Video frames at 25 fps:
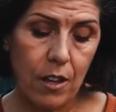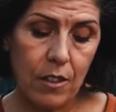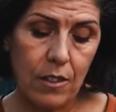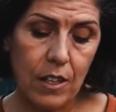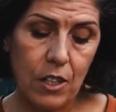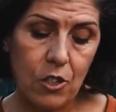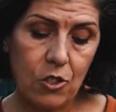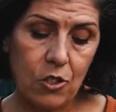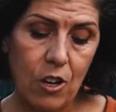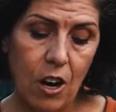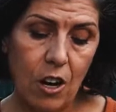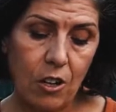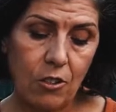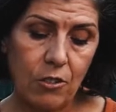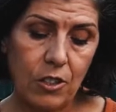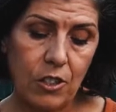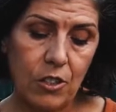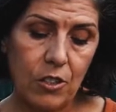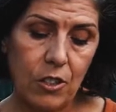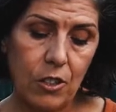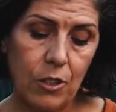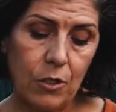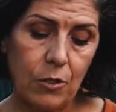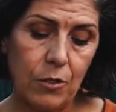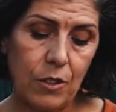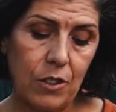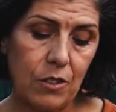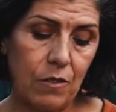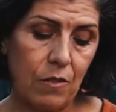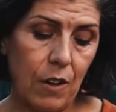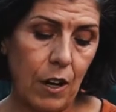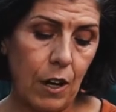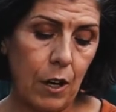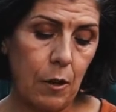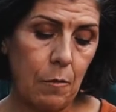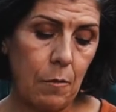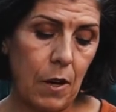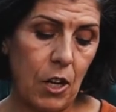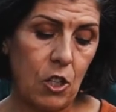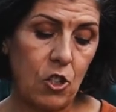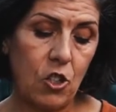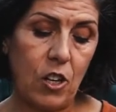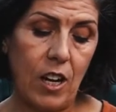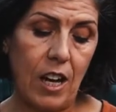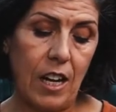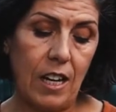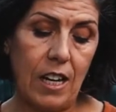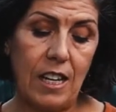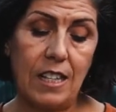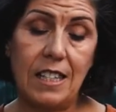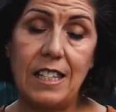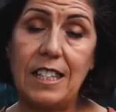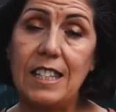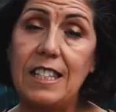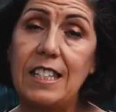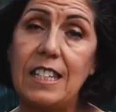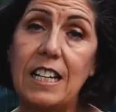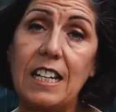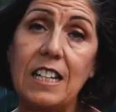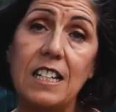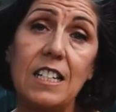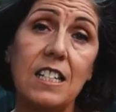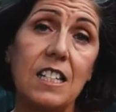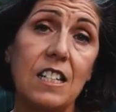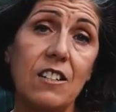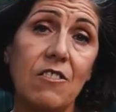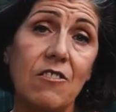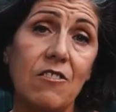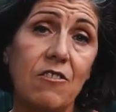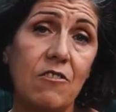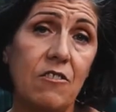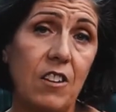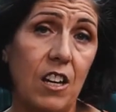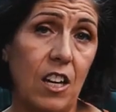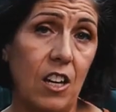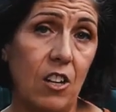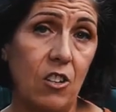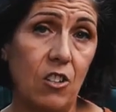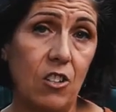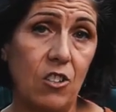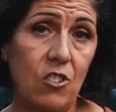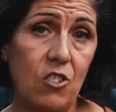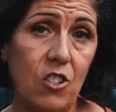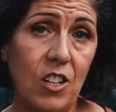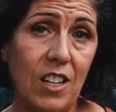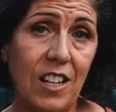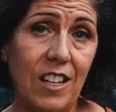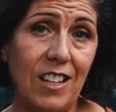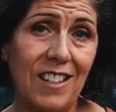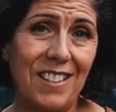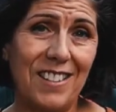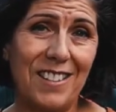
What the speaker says: this chakra too is very much an instinctive energy.